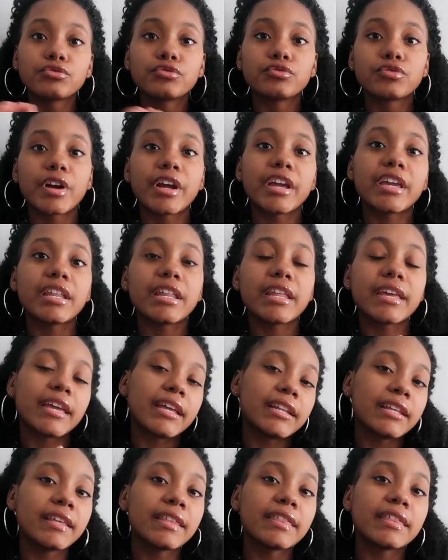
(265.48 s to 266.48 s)
write
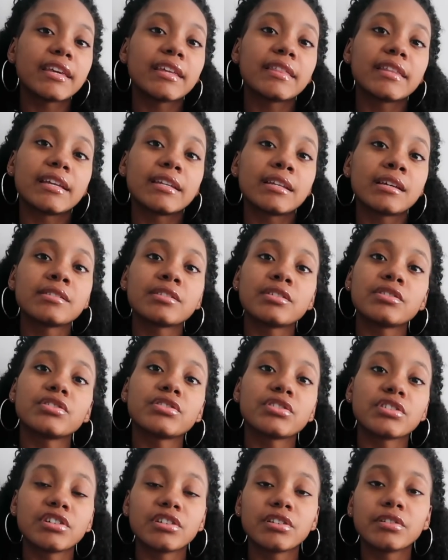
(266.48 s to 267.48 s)
anything that doesn't
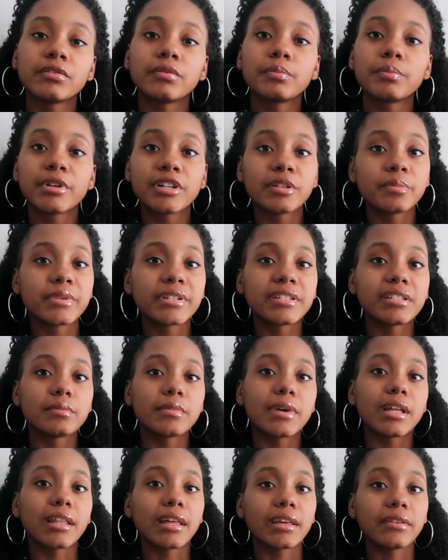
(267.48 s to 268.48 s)
serve purpose in
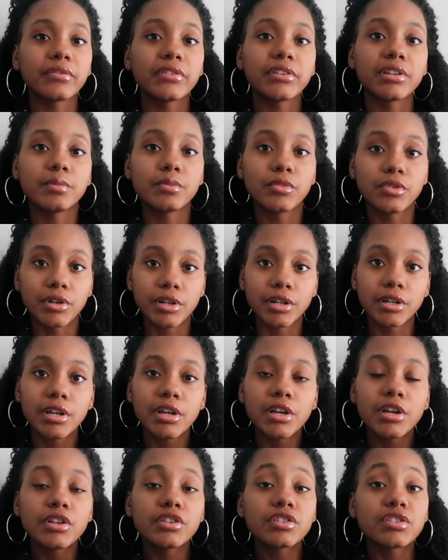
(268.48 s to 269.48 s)
my life anymore.
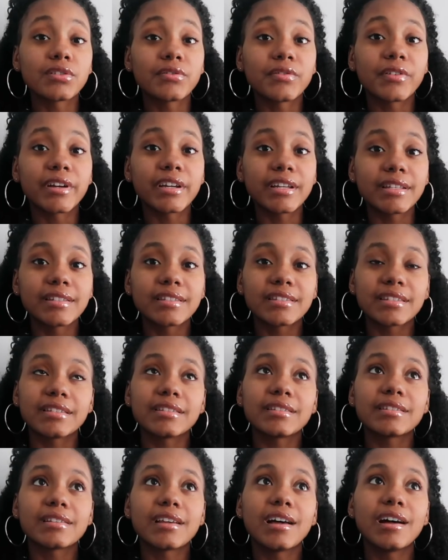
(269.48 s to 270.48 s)
So for
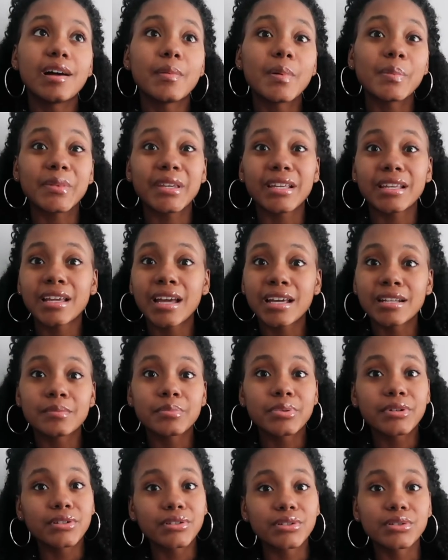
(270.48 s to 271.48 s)
instance, I'm getting kind of
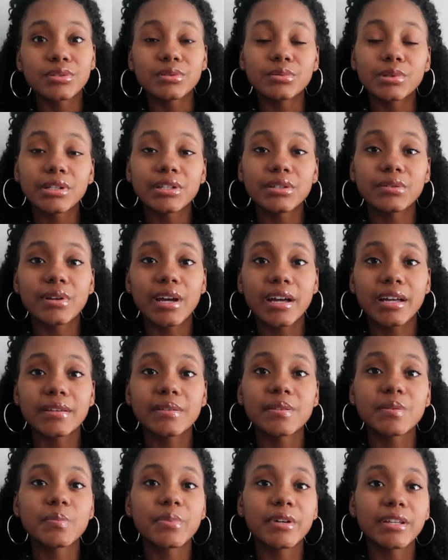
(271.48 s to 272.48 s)
personal with you
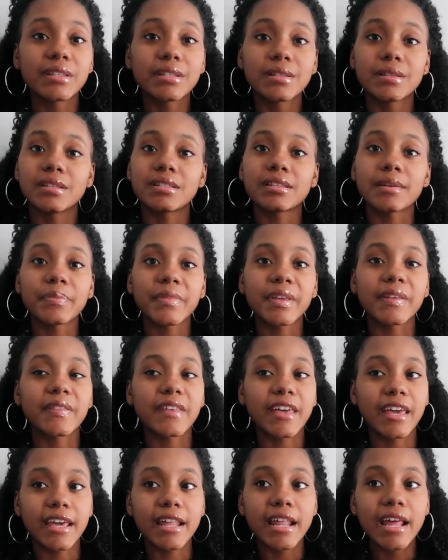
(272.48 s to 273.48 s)
guys, but this is something
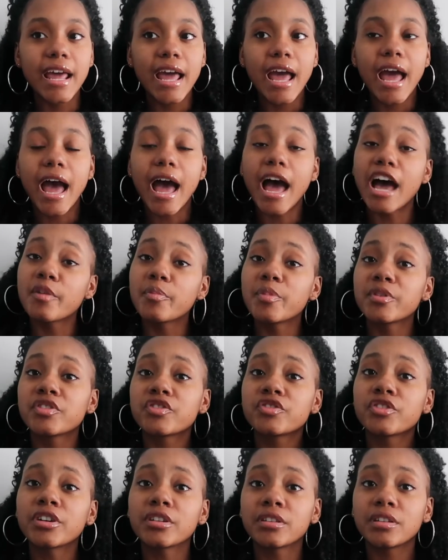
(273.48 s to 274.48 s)
that I've been
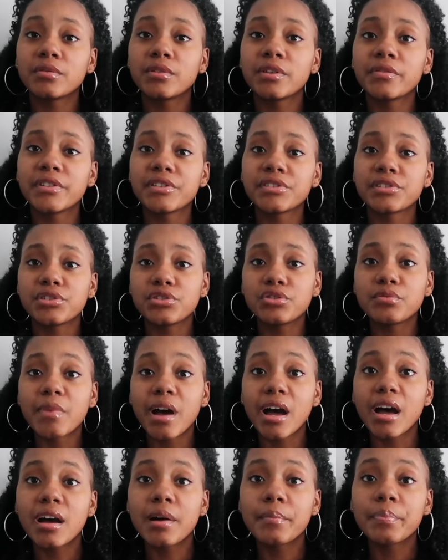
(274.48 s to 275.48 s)
struggling with as a new
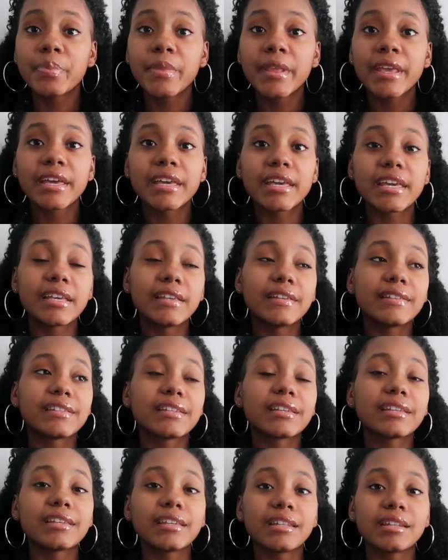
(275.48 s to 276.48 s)
mom, is
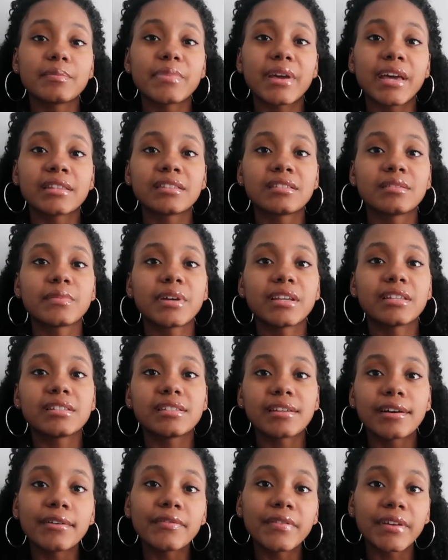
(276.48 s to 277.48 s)
getting back to
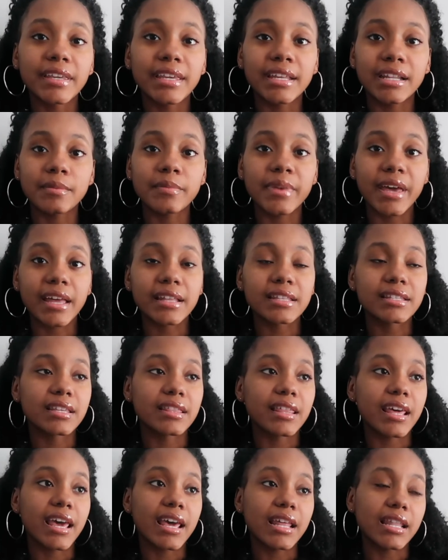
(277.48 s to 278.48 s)
myself and getting back to
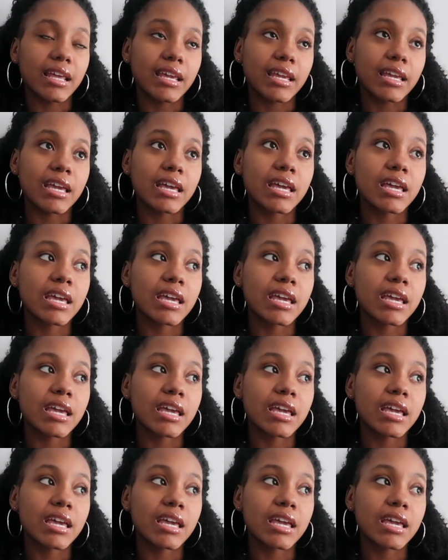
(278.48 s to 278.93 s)
that like